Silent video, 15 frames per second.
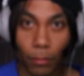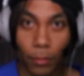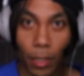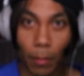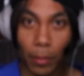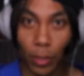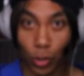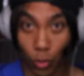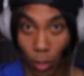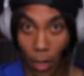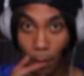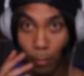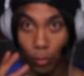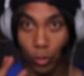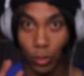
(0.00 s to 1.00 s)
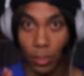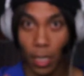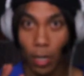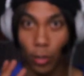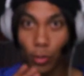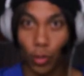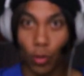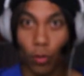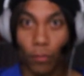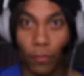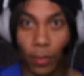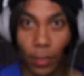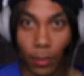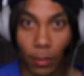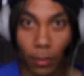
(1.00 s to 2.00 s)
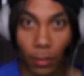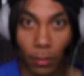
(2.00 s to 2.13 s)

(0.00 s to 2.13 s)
That means you're able to stand on your own feet